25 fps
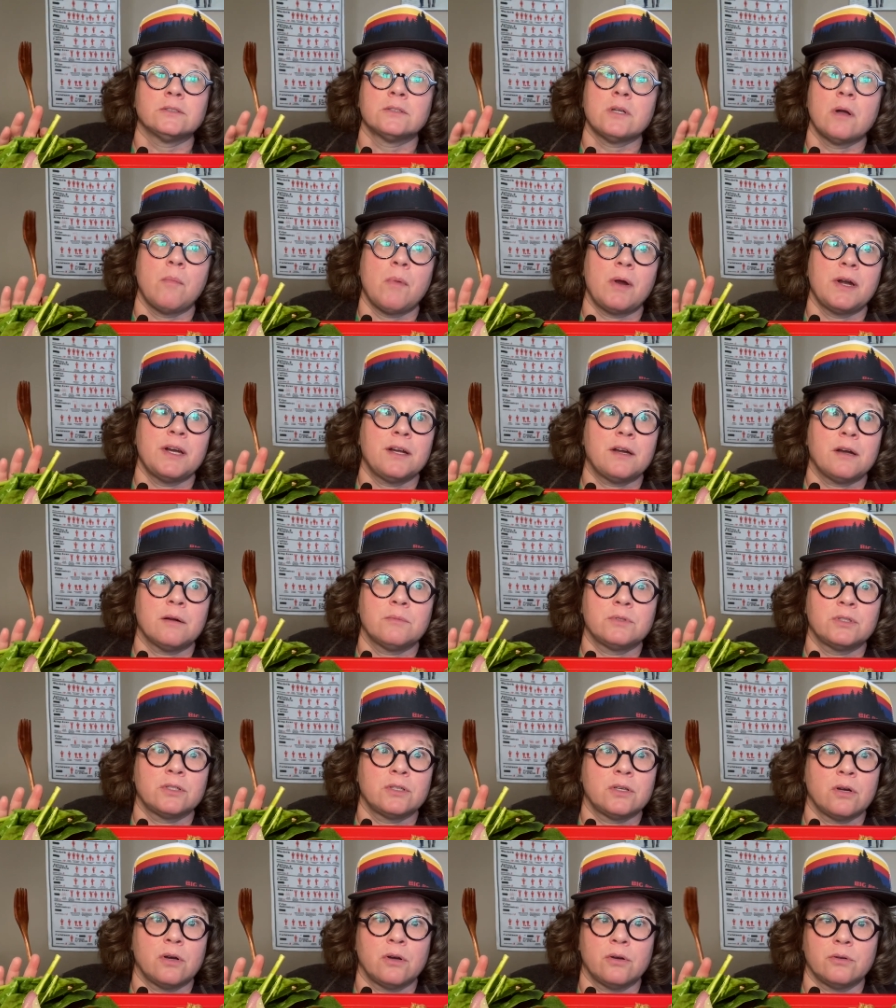money comes
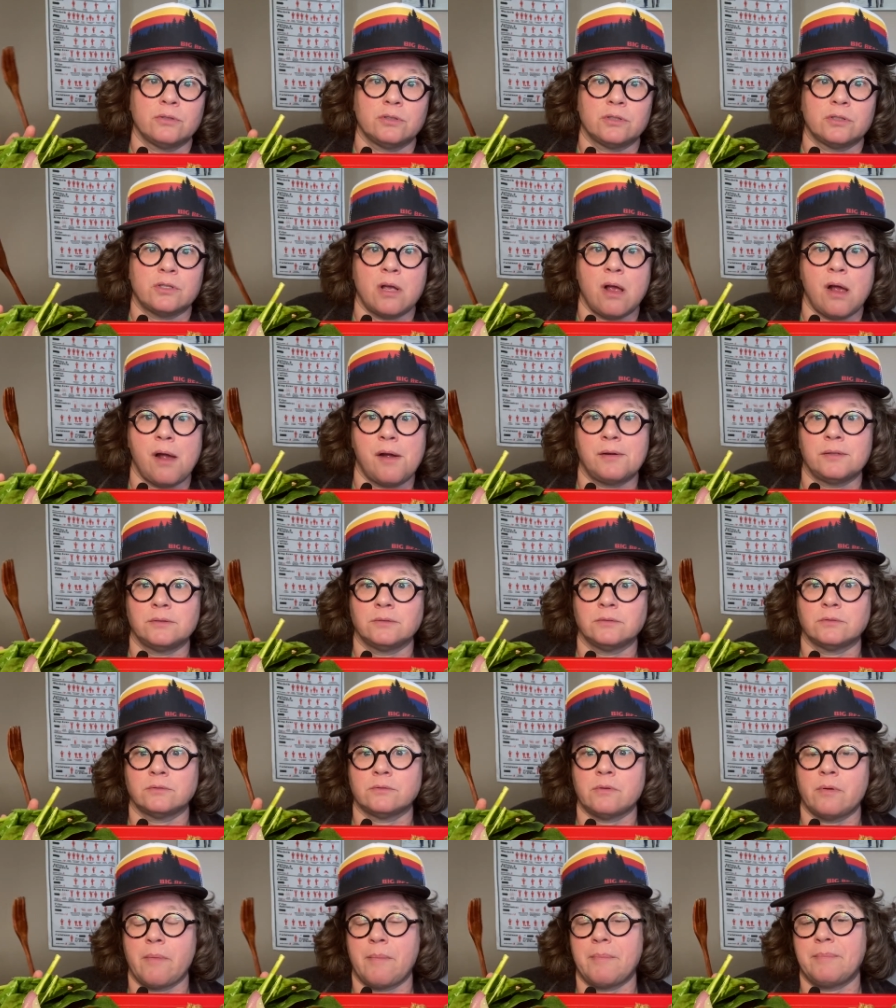and goes.
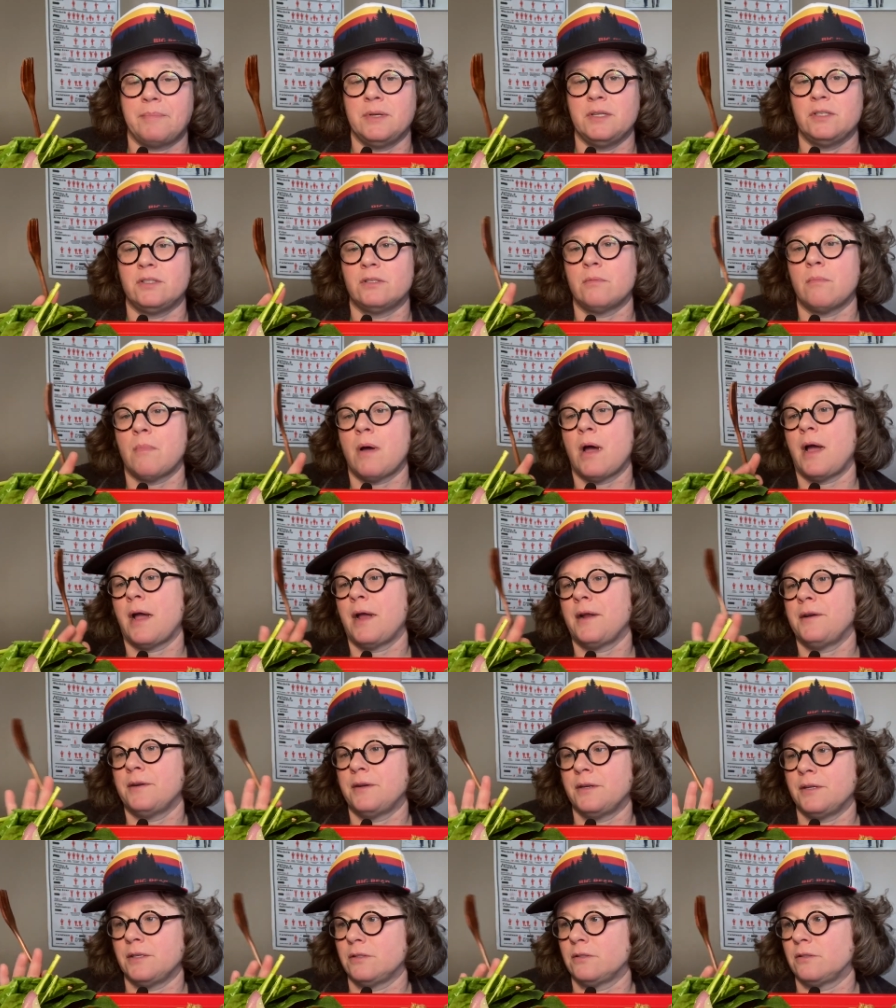Peace of
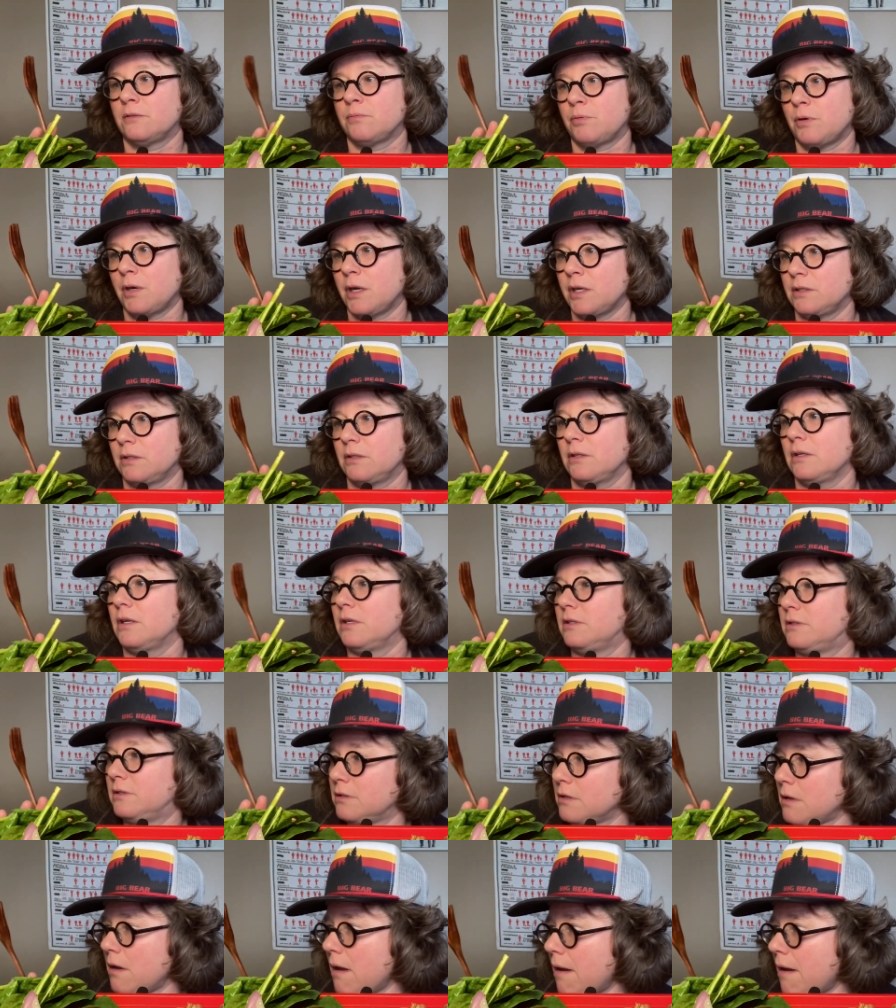mind is priceless.